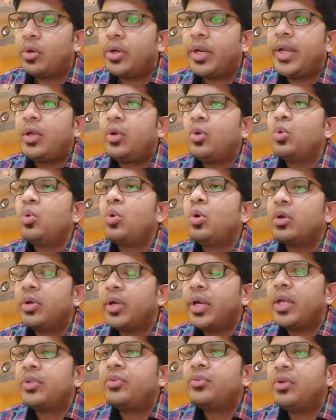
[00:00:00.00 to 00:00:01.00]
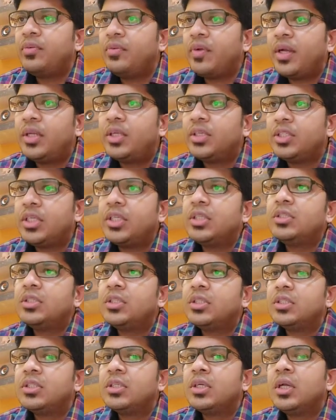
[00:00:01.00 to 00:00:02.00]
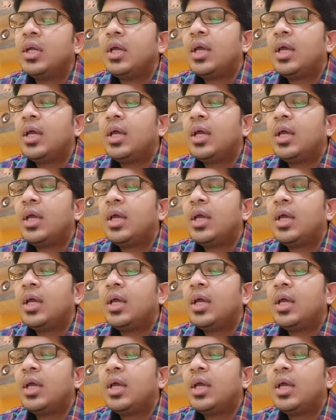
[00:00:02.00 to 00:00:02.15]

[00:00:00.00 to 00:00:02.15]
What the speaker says: grade 2 or grade 3 fatty changes,